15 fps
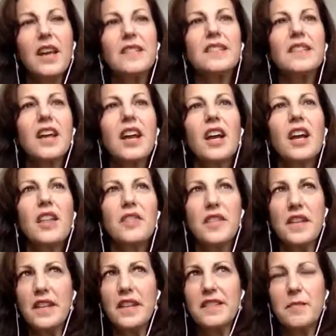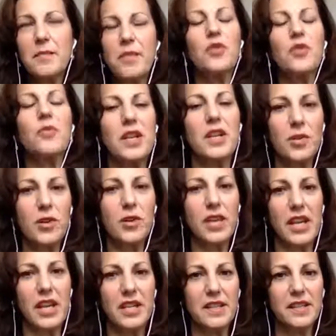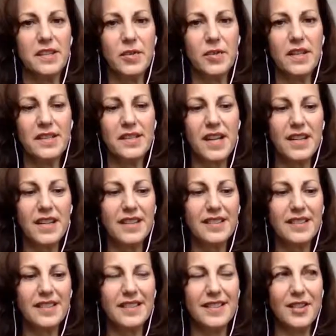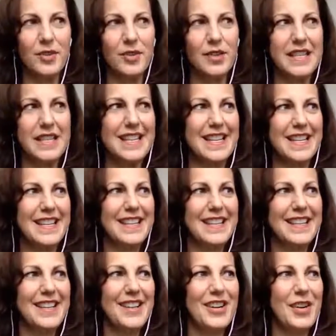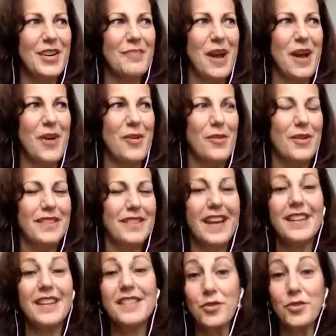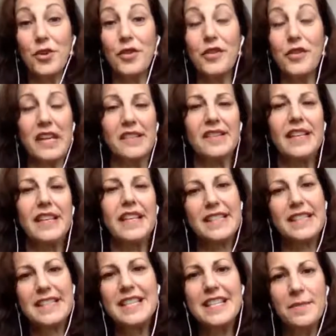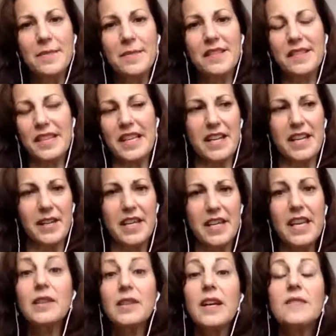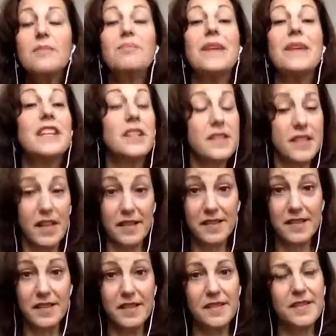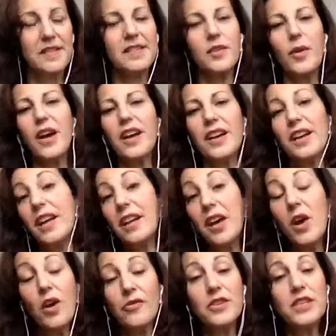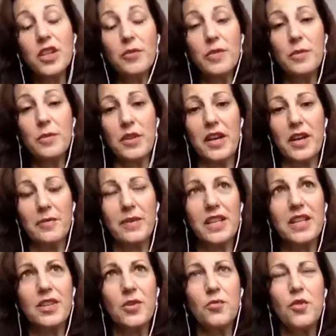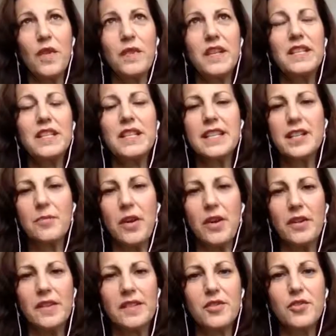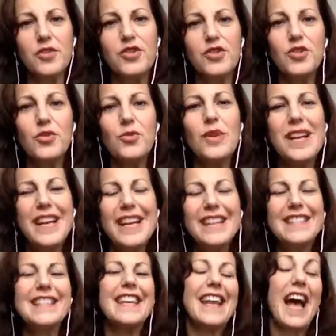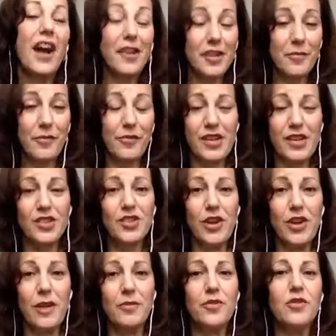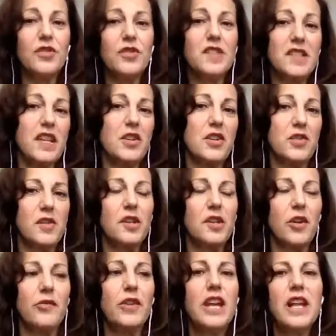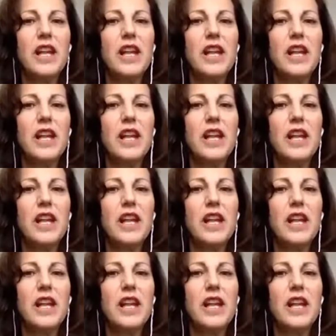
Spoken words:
Yes, I think that's a better way to look at it. So it's not necessarily about external things like a team saying like, hey, let's beta test this. And so, and I often tell people that I'm like, one thing to think about is to get out of the perfection trap, could you say to yourself,